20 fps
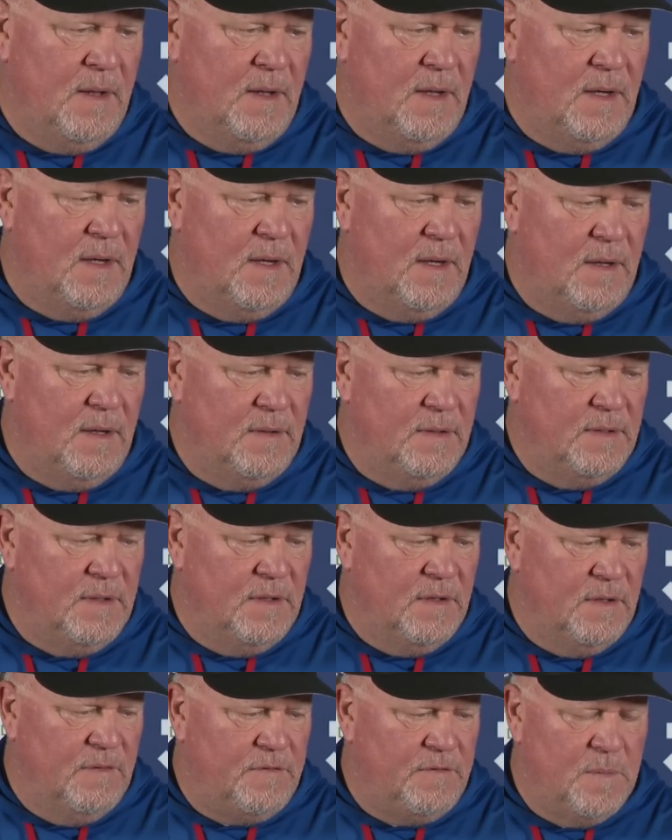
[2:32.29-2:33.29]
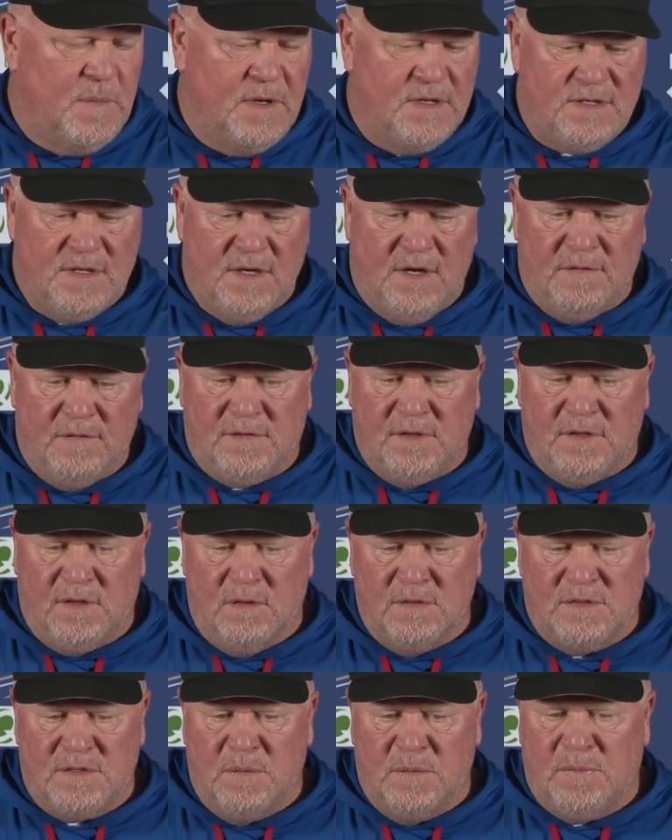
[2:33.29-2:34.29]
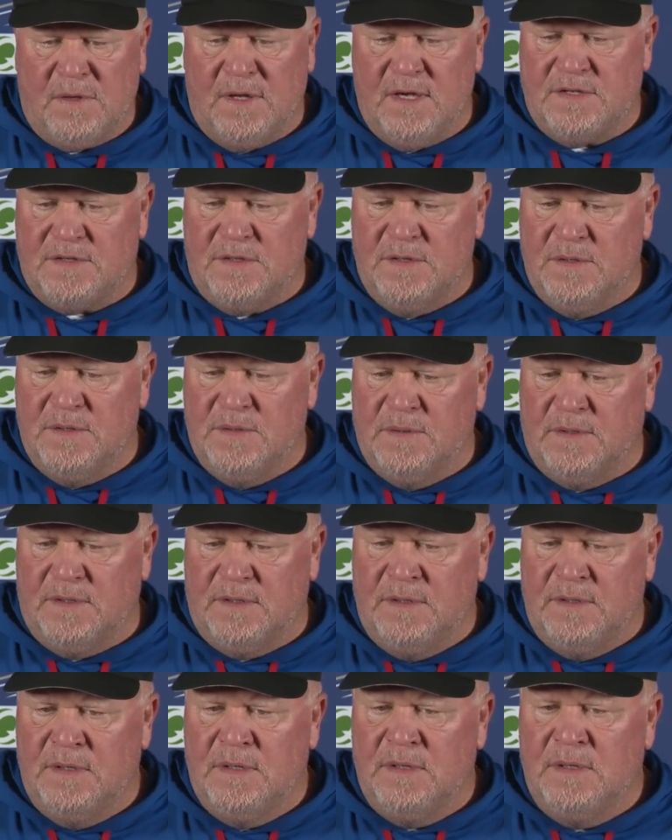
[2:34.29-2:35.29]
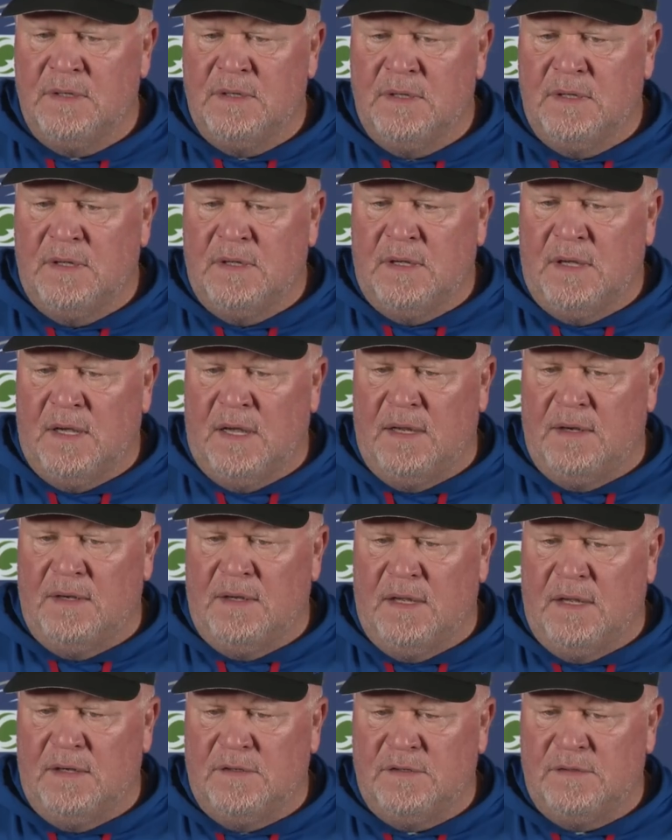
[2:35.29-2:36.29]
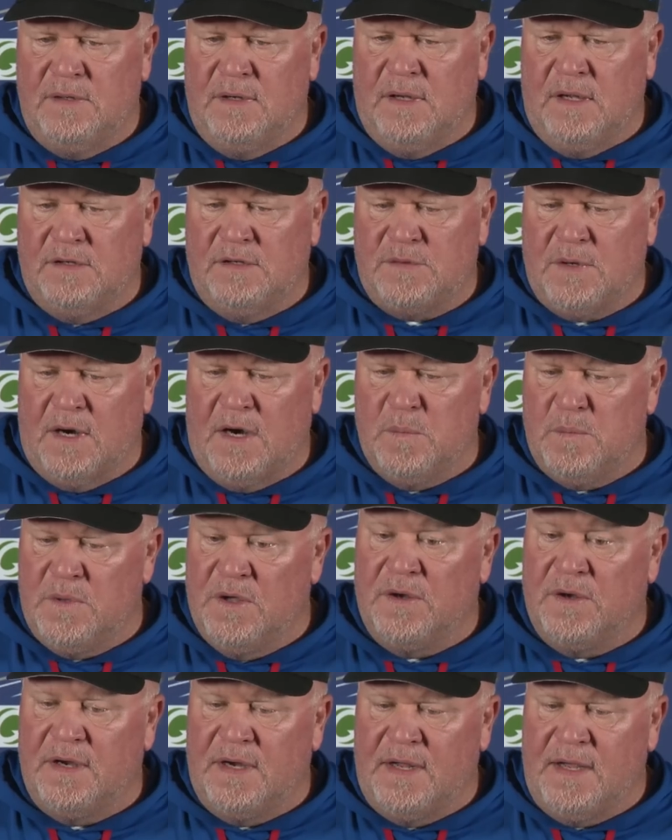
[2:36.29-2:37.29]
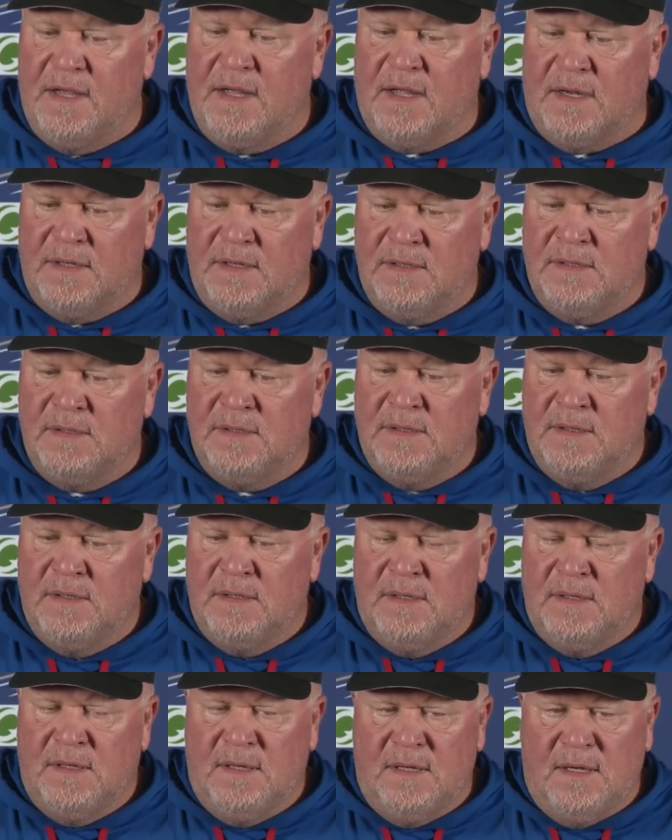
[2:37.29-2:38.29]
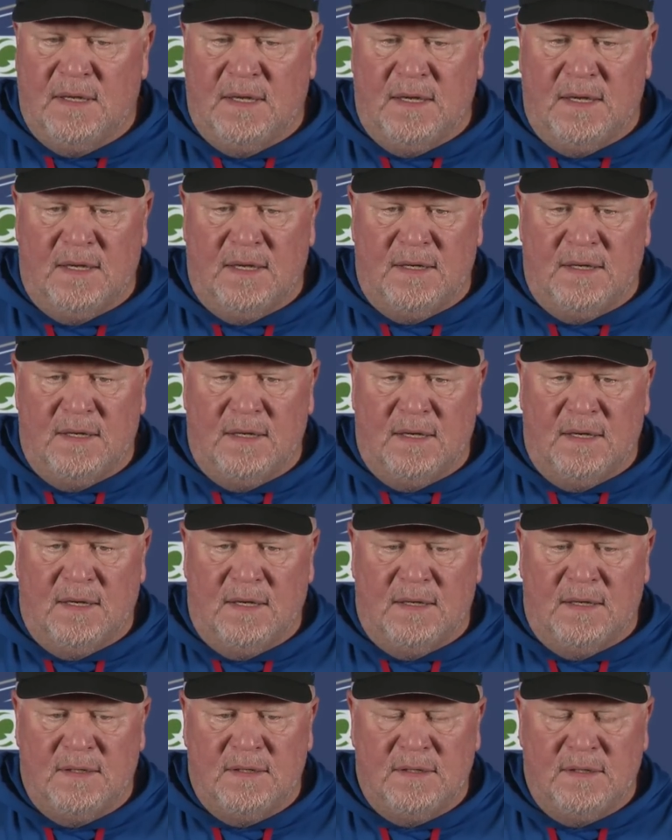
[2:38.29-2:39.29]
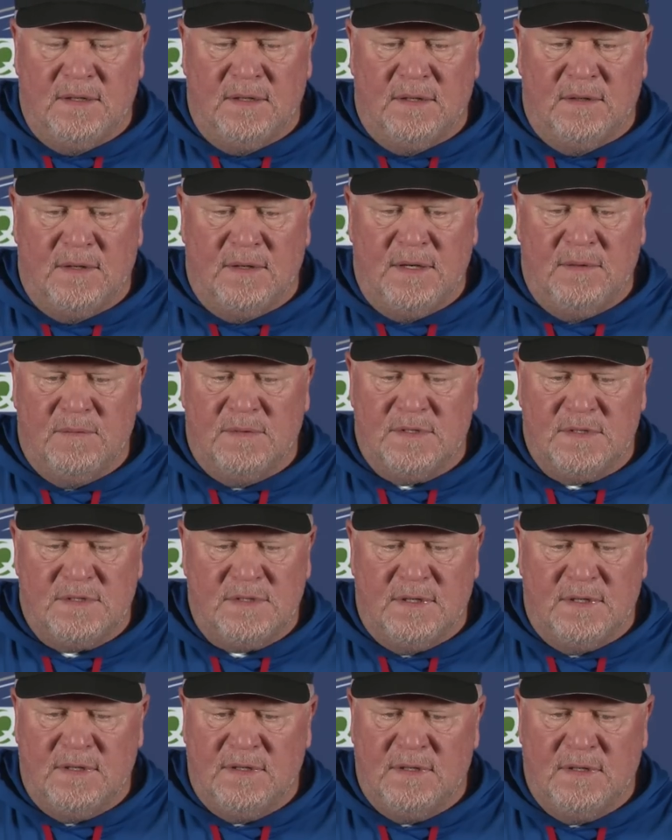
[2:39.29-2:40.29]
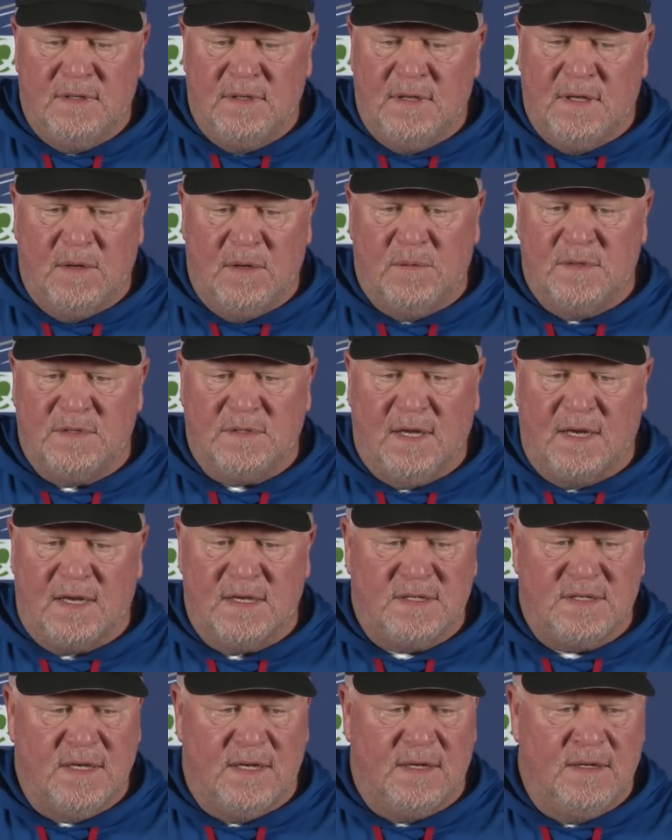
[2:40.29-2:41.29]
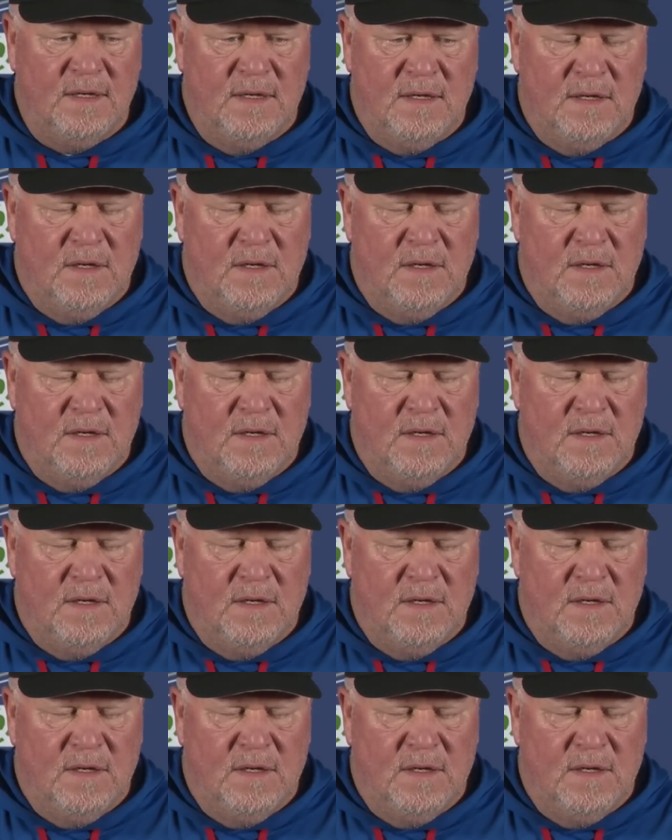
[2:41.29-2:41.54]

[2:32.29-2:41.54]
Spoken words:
for myself to go someplace new and try to build it again. And it was like I said,